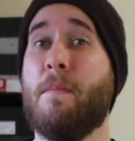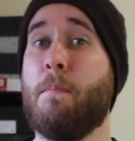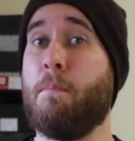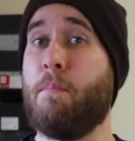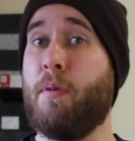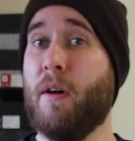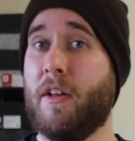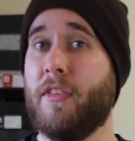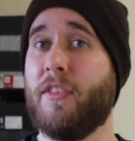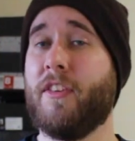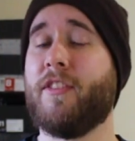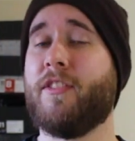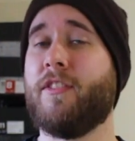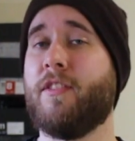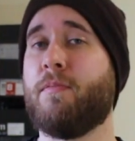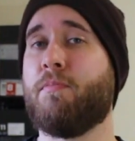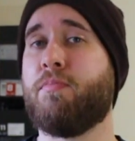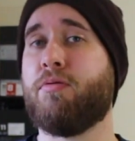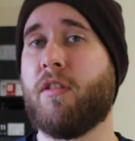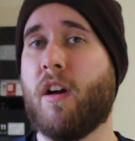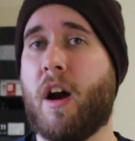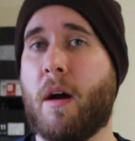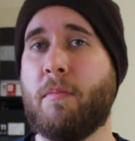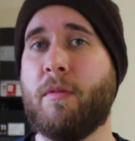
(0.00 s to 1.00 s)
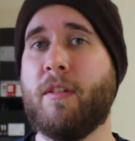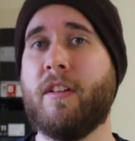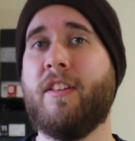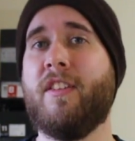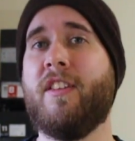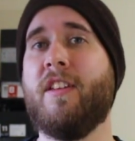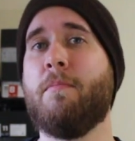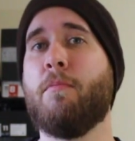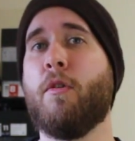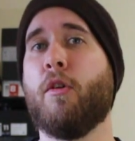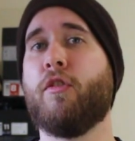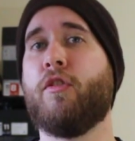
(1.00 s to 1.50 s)
but this is probably
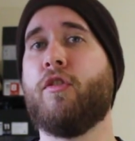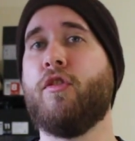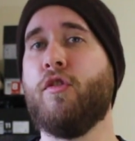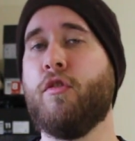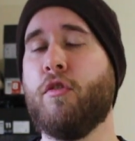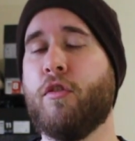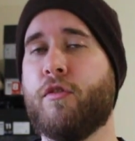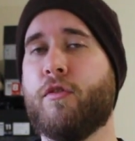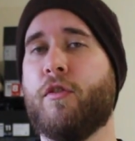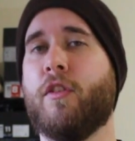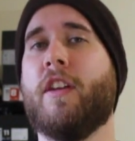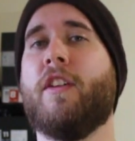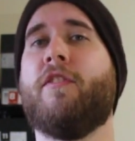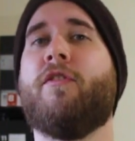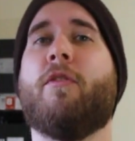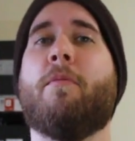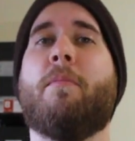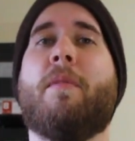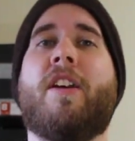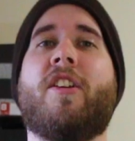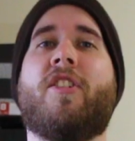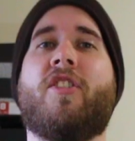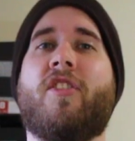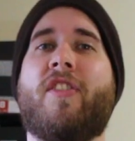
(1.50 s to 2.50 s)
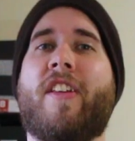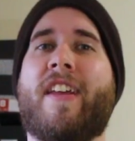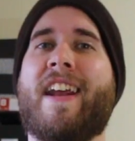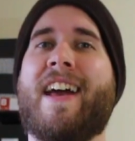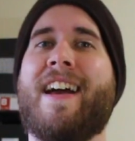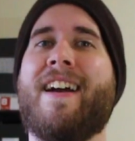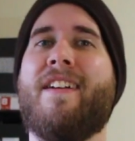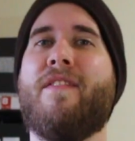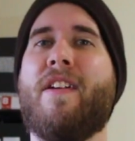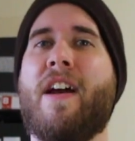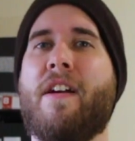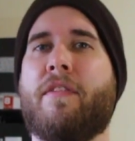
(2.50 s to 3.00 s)
the most useful information that
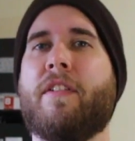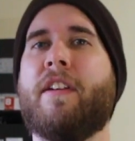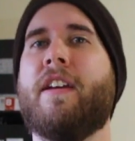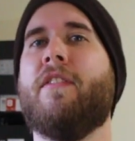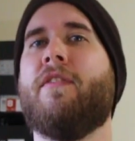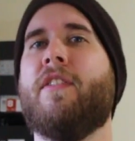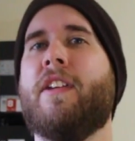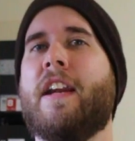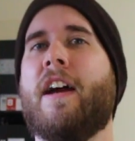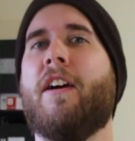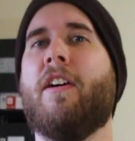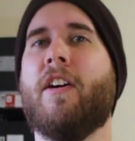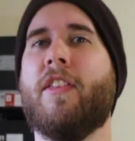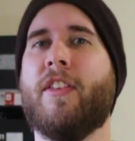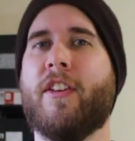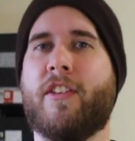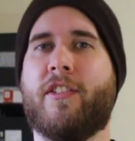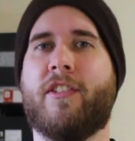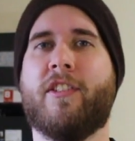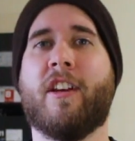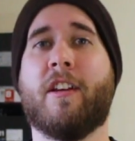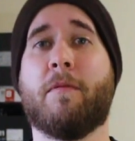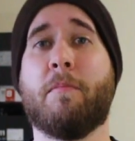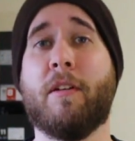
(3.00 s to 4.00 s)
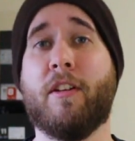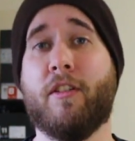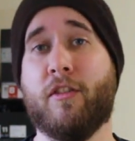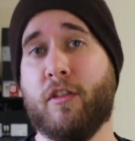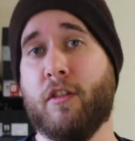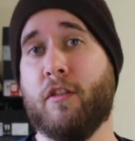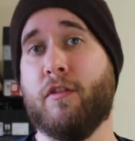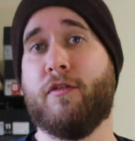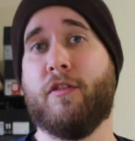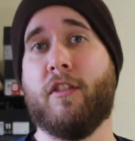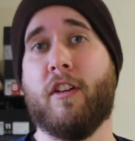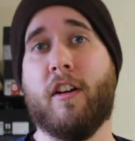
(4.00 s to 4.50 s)
I have ever given out on this segment
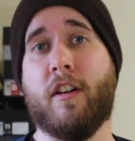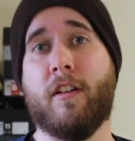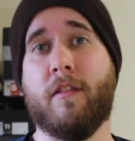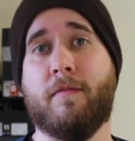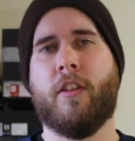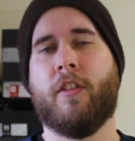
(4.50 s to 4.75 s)
so far.